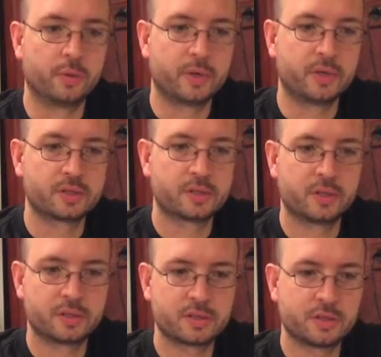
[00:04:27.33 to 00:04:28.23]
I mean, it's
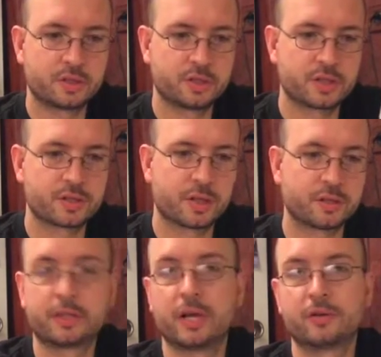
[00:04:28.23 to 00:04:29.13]
just like
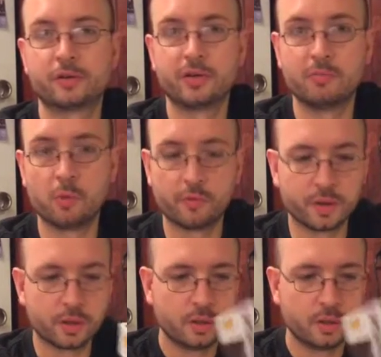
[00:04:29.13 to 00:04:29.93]
the character in the movie.